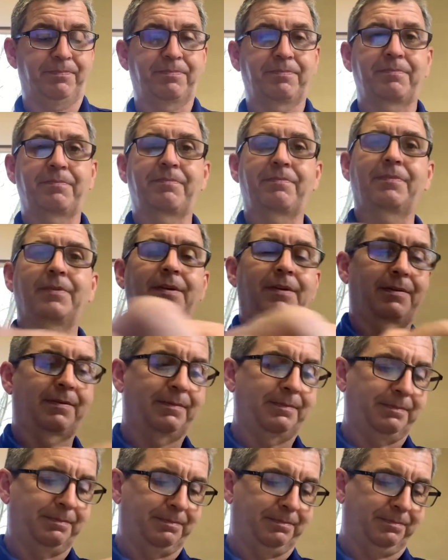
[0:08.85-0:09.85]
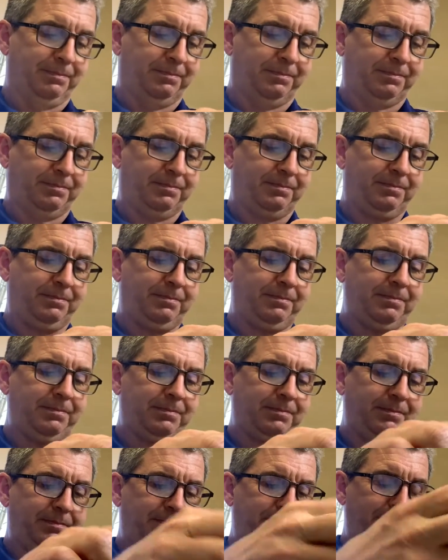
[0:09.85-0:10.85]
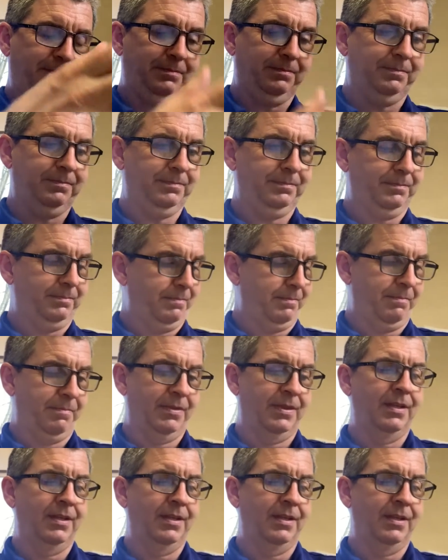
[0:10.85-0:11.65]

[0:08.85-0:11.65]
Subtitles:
Nobody speaks.